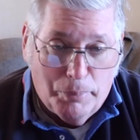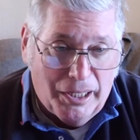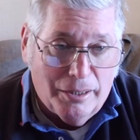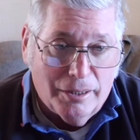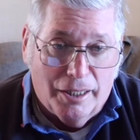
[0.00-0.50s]

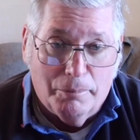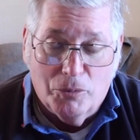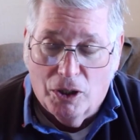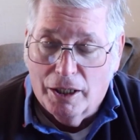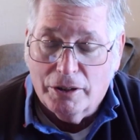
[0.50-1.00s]
beat. I'm
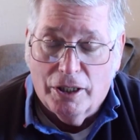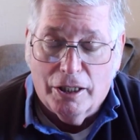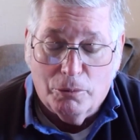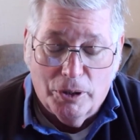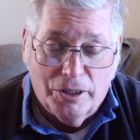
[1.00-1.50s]
dog
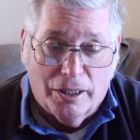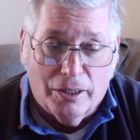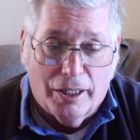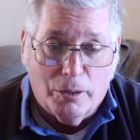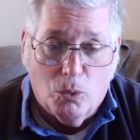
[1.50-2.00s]
tired. We've done
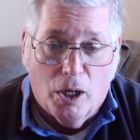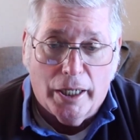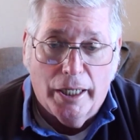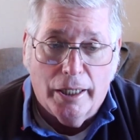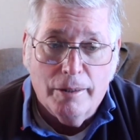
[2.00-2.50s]
a lot of
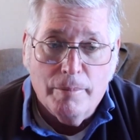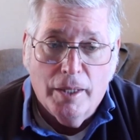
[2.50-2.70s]
walking,